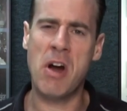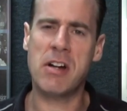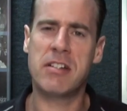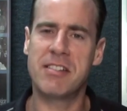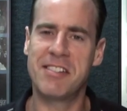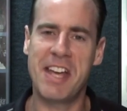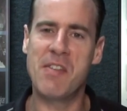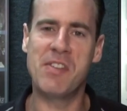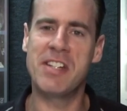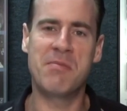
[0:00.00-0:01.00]
dark and
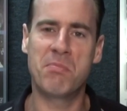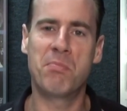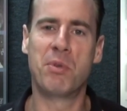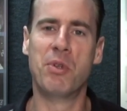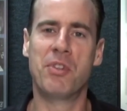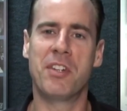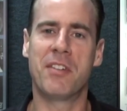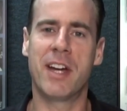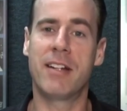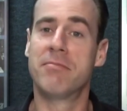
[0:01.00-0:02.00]
heavy and bluesy,
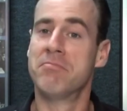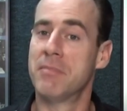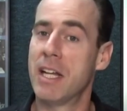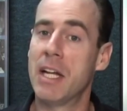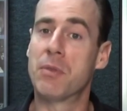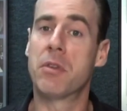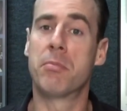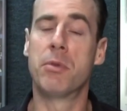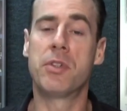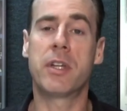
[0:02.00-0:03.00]
right? That's what the
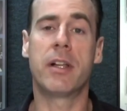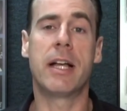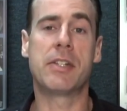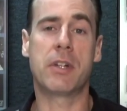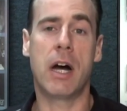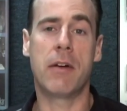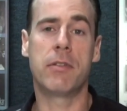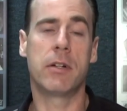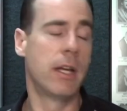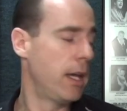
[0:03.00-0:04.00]
blues scale has to
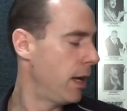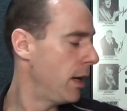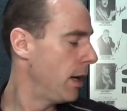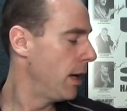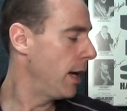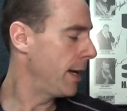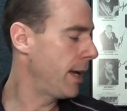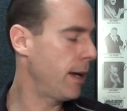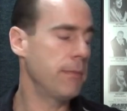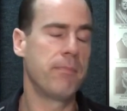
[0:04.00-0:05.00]
offer.
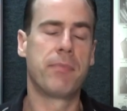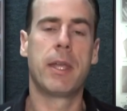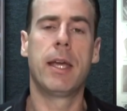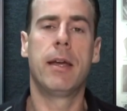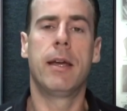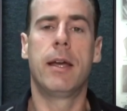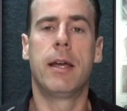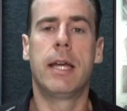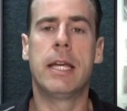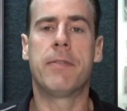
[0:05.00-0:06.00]
Again,
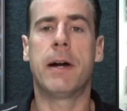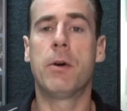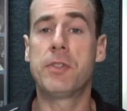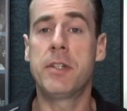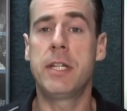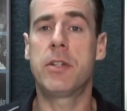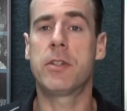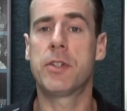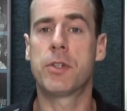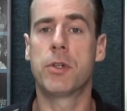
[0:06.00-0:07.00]
if I was to teach
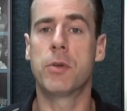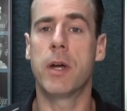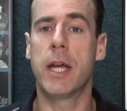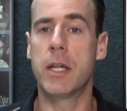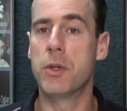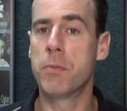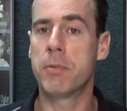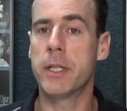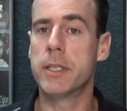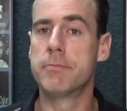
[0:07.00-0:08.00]
this to a new
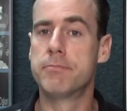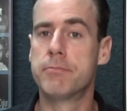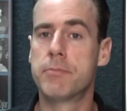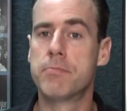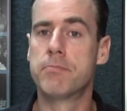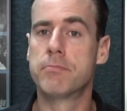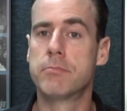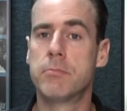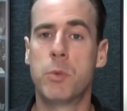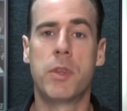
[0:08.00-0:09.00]
player
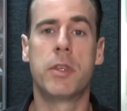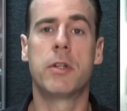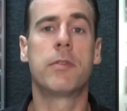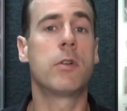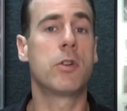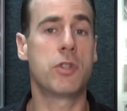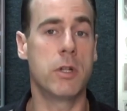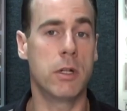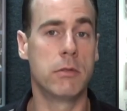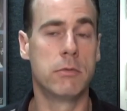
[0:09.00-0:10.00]
within their first
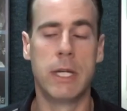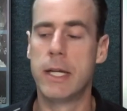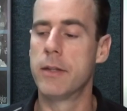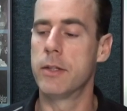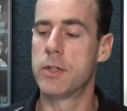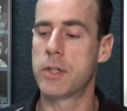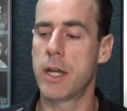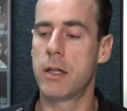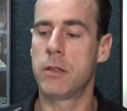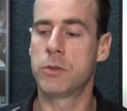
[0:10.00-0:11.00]
year, this
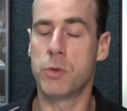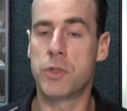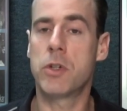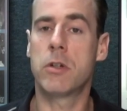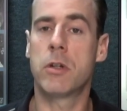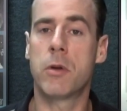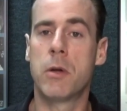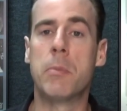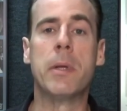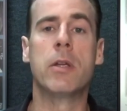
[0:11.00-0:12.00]
scale to a certain degree
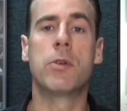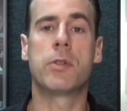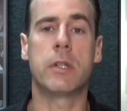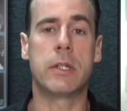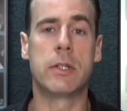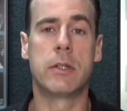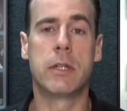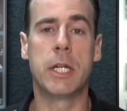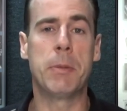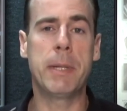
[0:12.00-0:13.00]
would be useless.
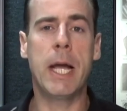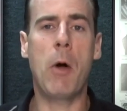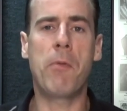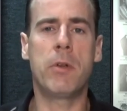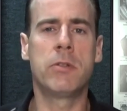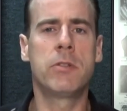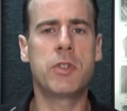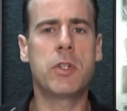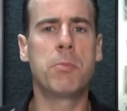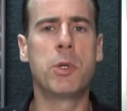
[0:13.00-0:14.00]
It would be helpful
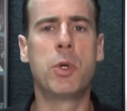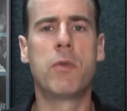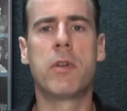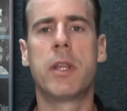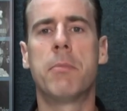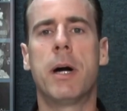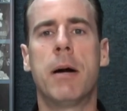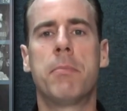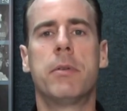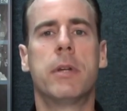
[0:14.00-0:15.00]
just to maneuver them
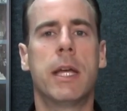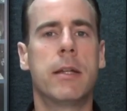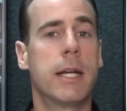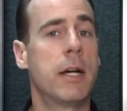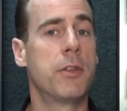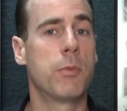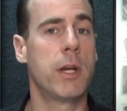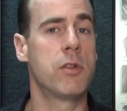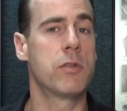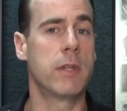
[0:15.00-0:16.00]
up and down the
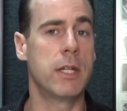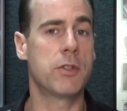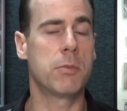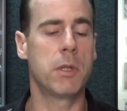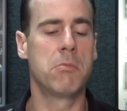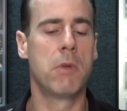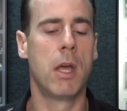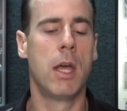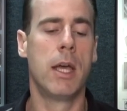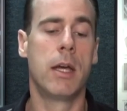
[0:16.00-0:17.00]
range of the instrument,
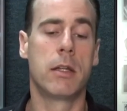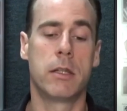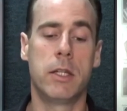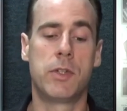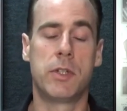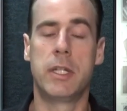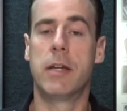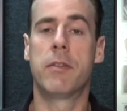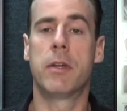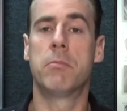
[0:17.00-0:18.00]
at least
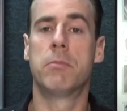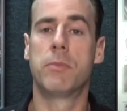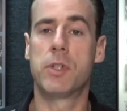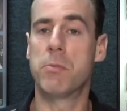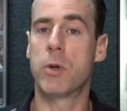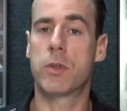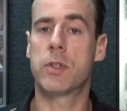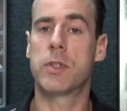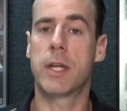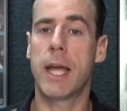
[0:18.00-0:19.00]
give them some notes to
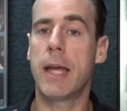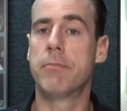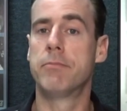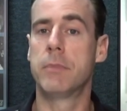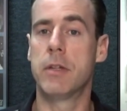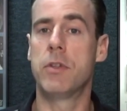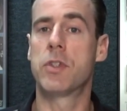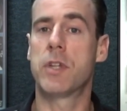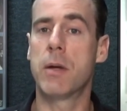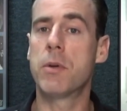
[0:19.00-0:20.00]
say, hey, if you
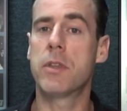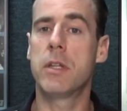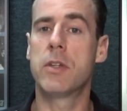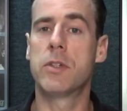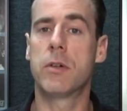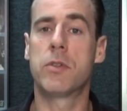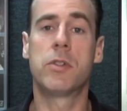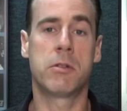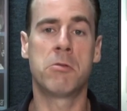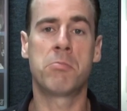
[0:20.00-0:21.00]
stay within these notes,
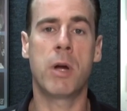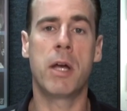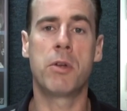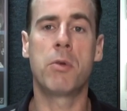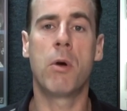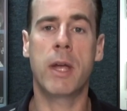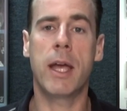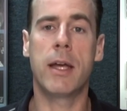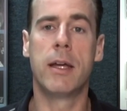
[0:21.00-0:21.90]
you can probably do okay.